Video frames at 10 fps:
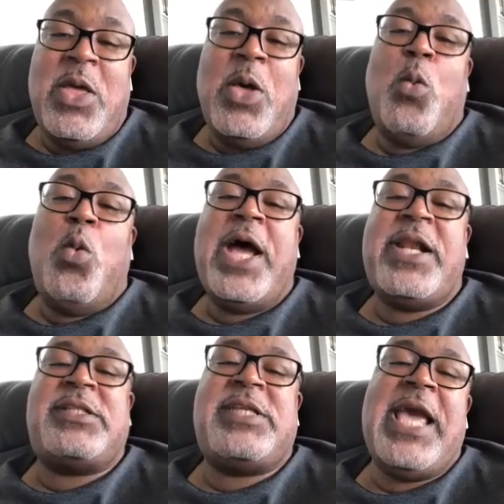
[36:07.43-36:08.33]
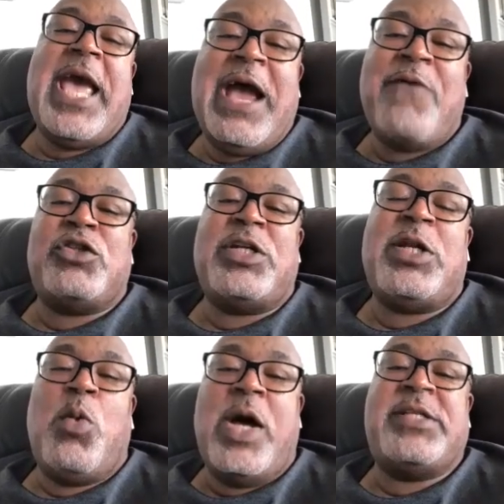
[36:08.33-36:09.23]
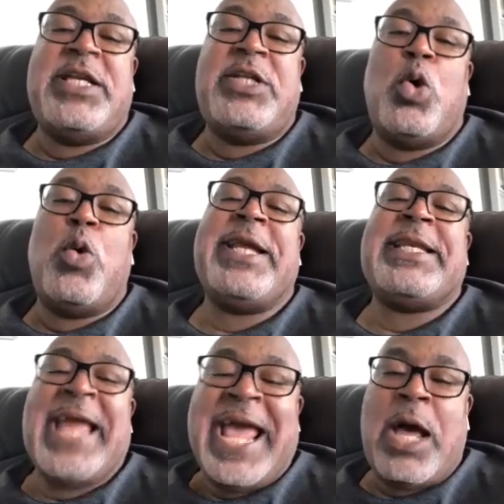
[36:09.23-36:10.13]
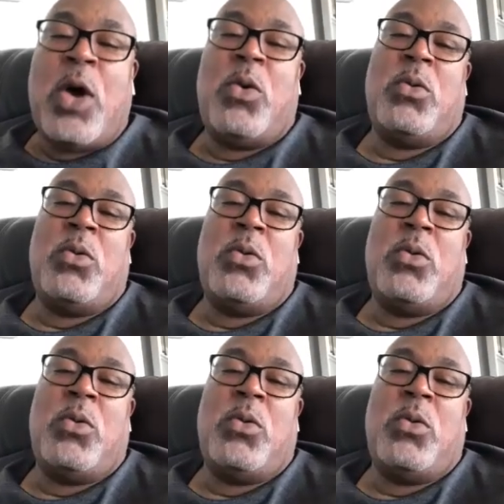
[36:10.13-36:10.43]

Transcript: What is he averaging and what is he doing now?